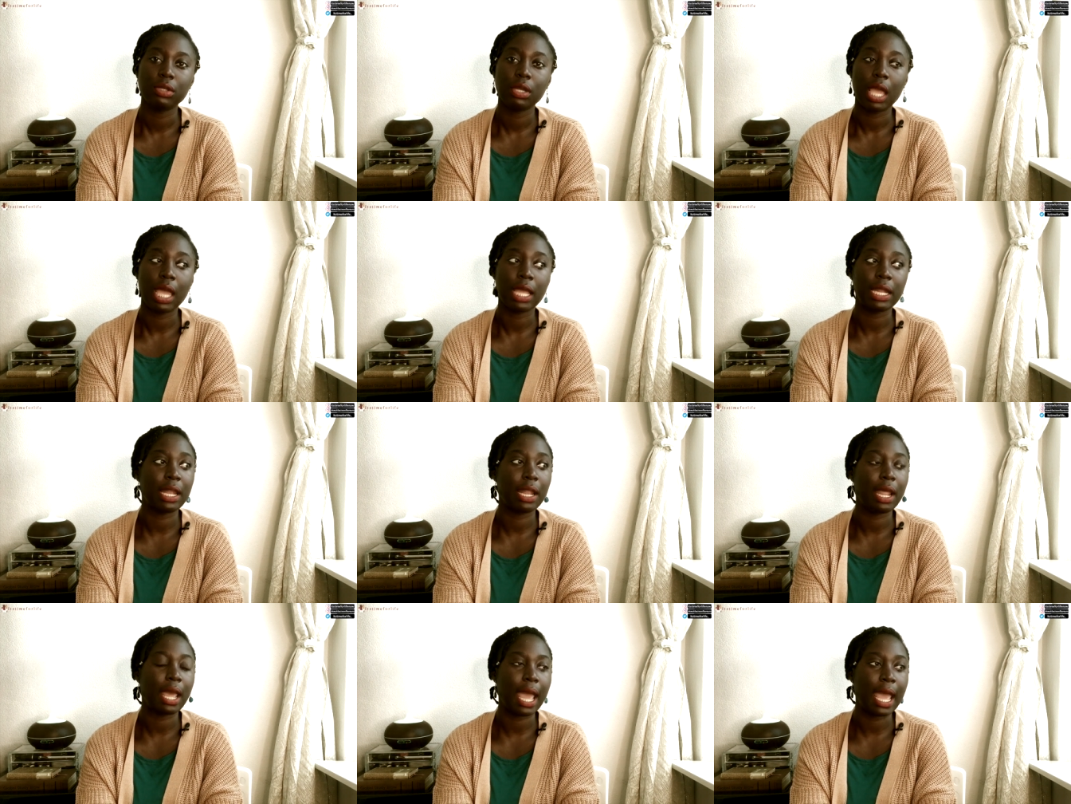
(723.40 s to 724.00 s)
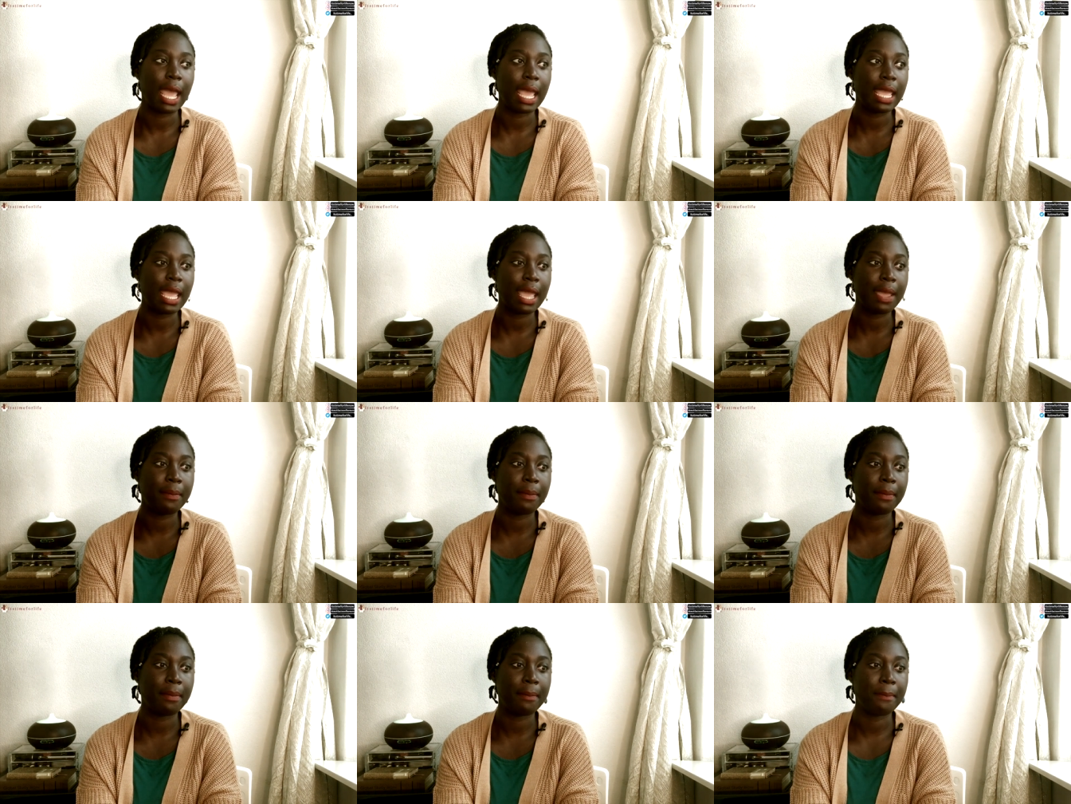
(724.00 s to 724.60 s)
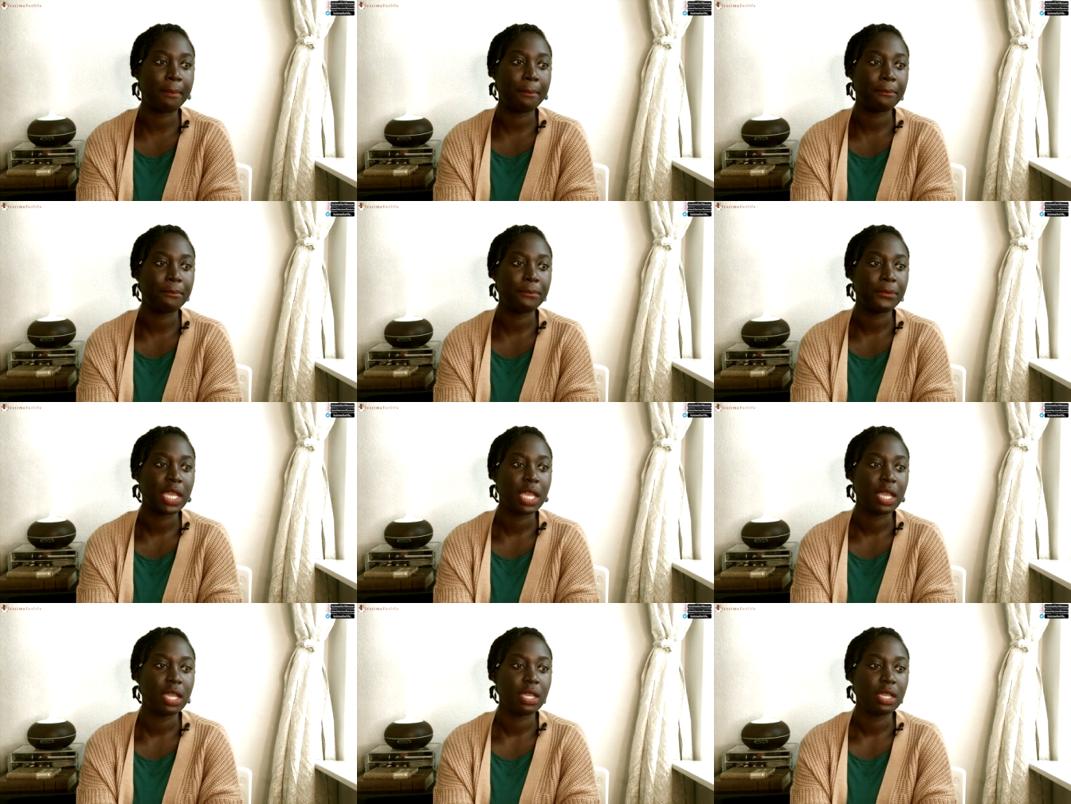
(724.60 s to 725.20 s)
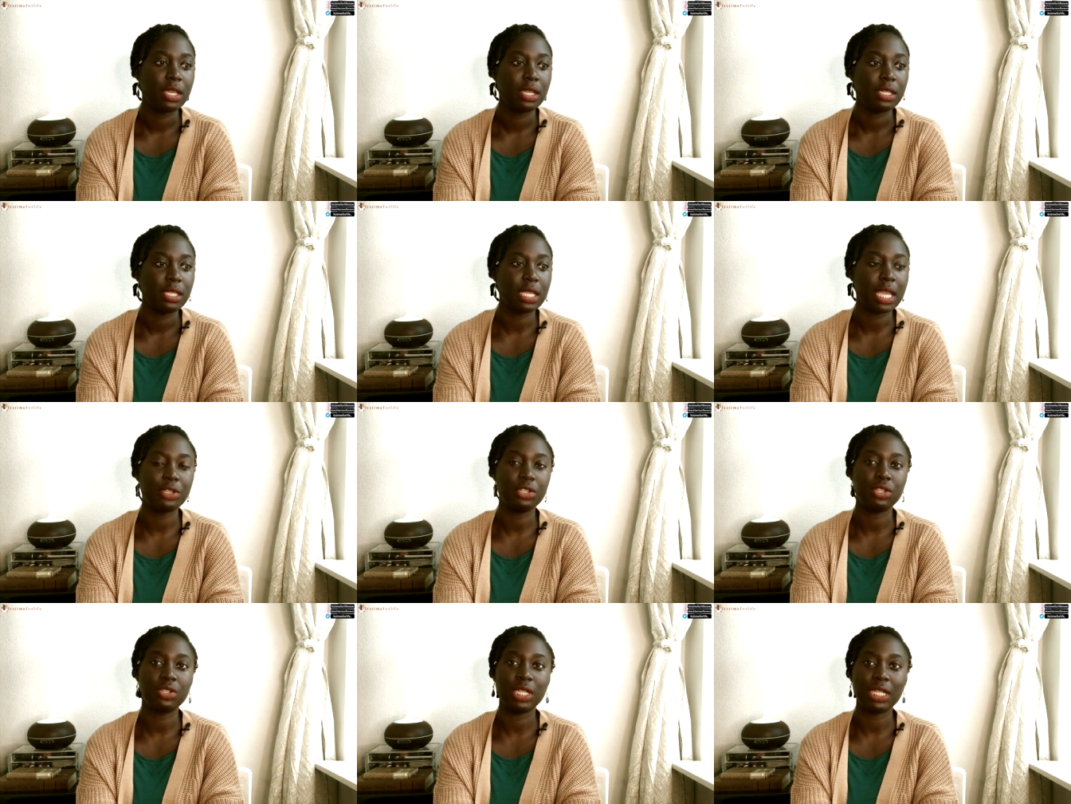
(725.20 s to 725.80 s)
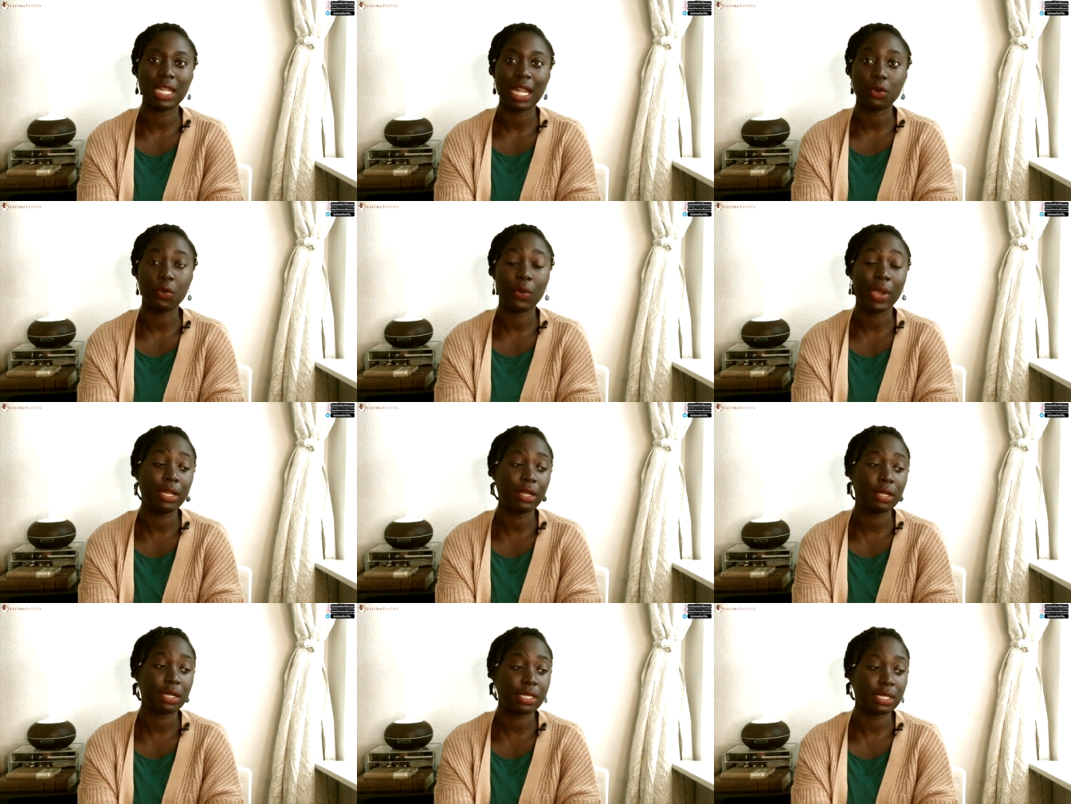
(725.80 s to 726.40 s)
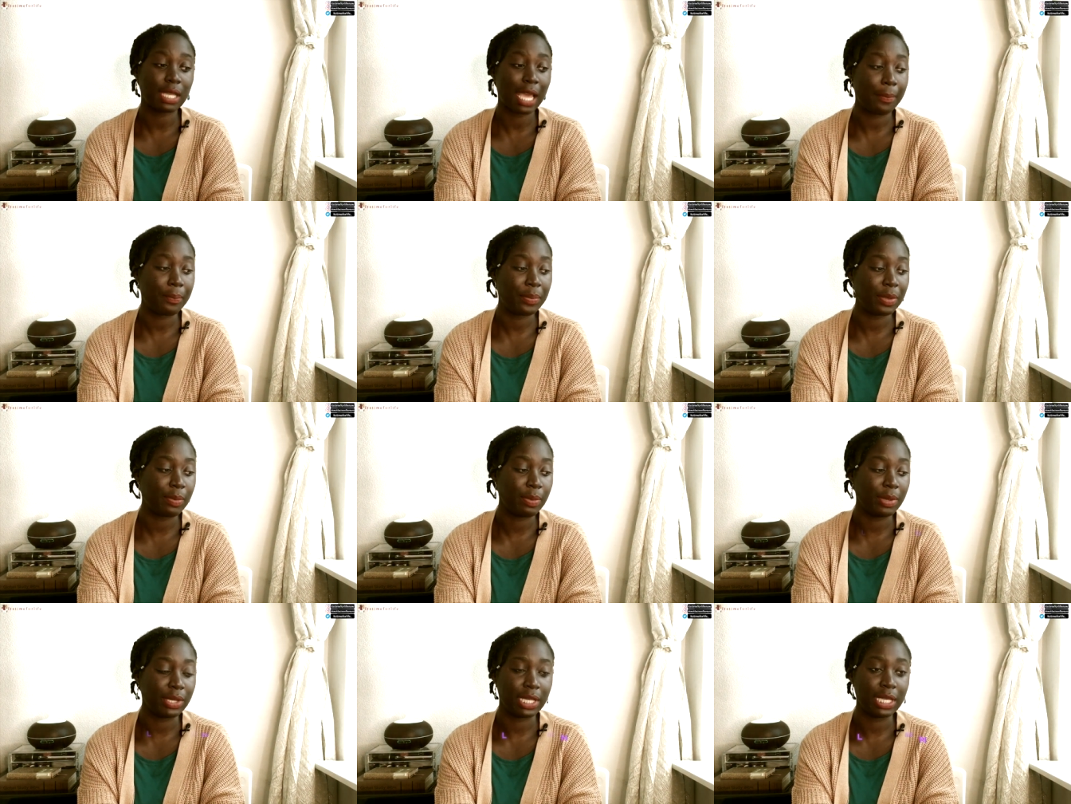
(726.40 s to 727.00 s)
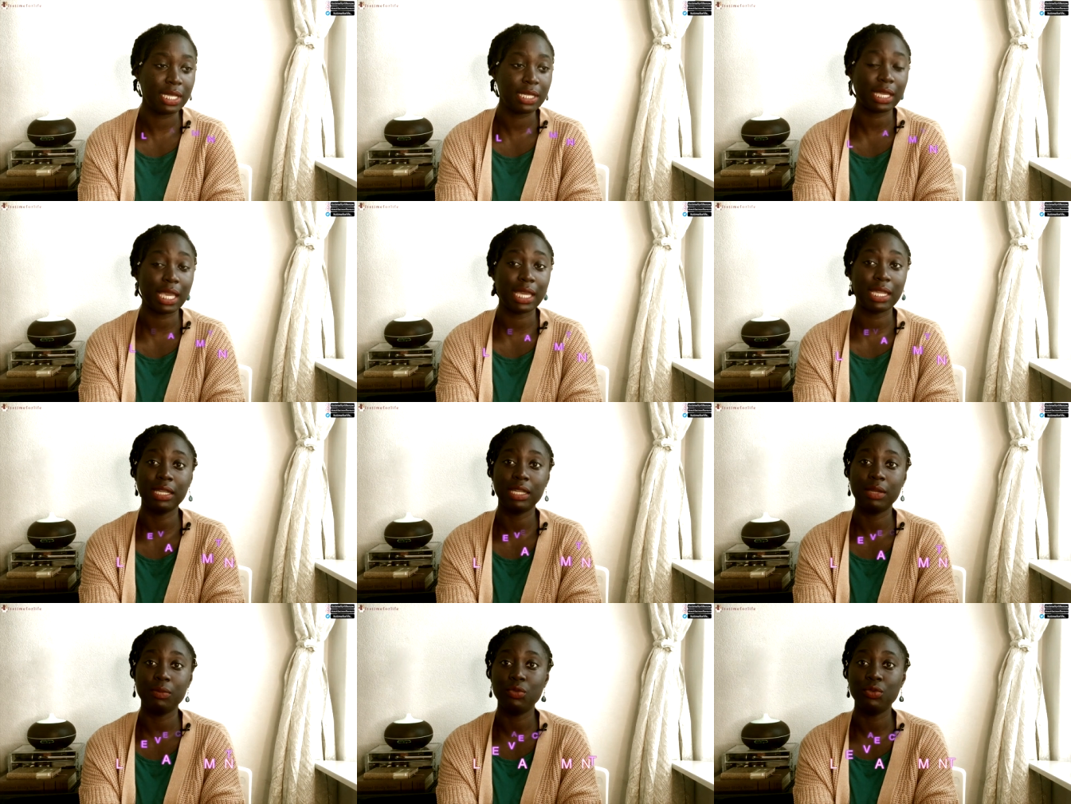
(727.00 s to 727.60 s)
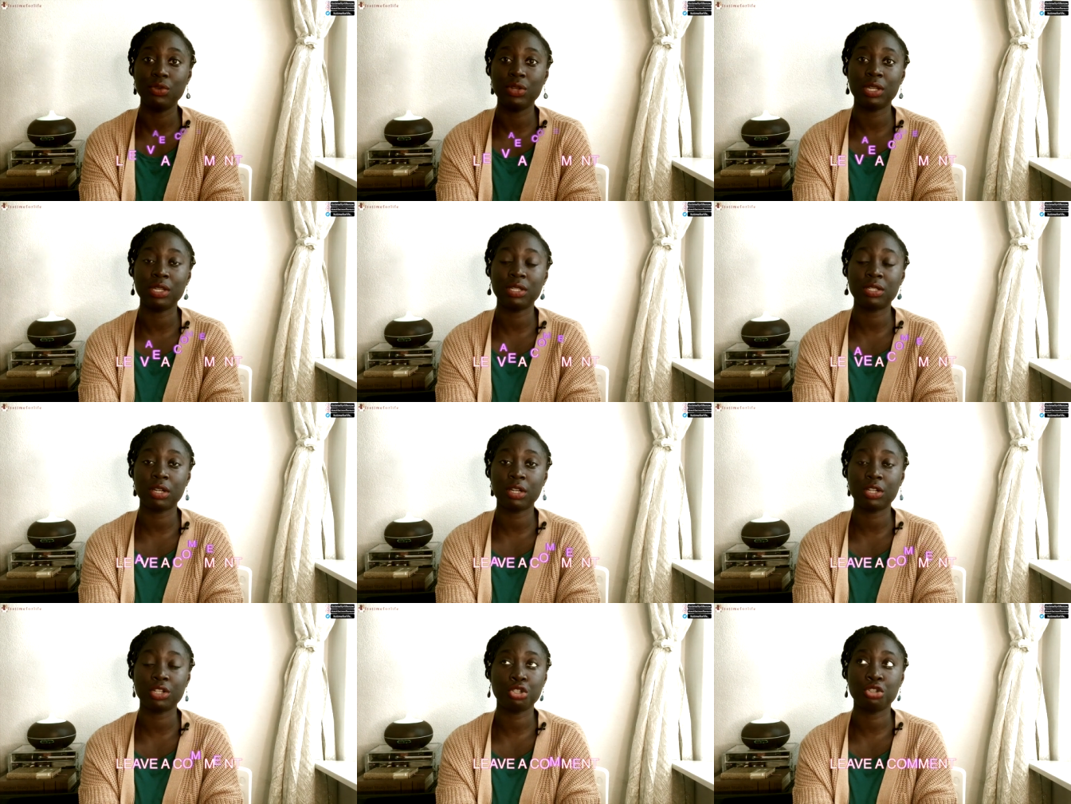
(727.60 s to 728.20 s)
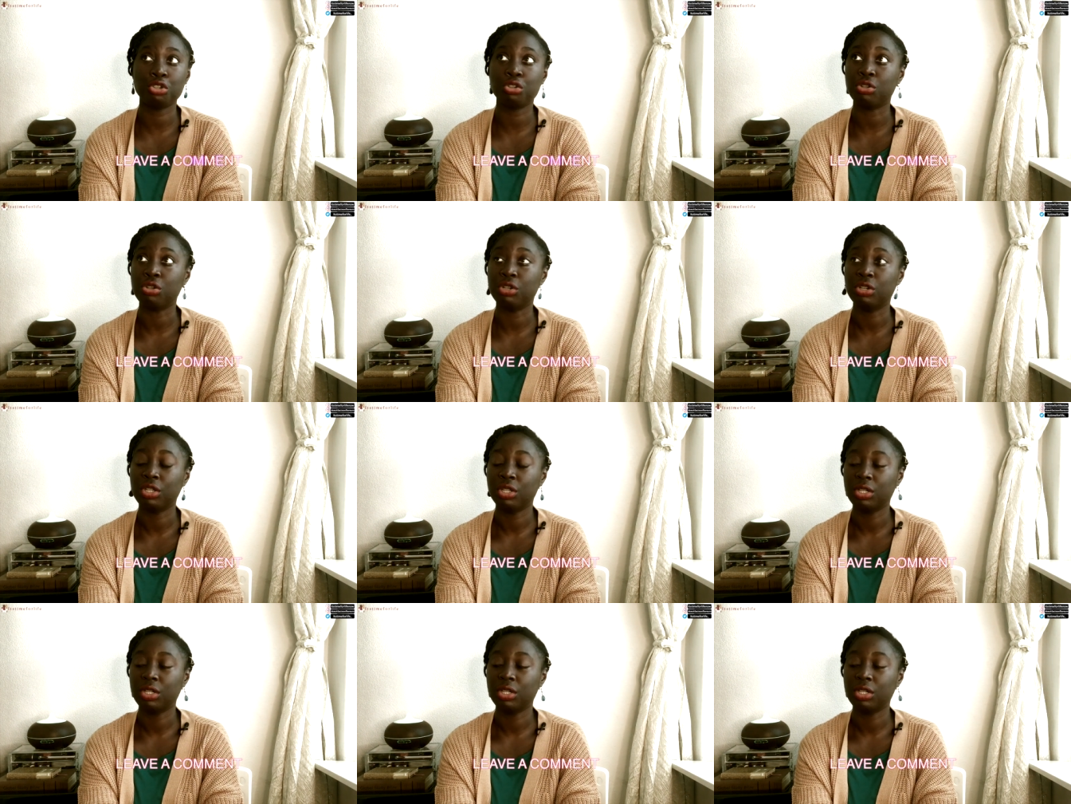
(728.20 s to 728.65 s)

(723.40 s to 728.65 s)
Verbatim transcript: And I am yet to see that Quaylon is happy, but he's getting the moon and the stars too.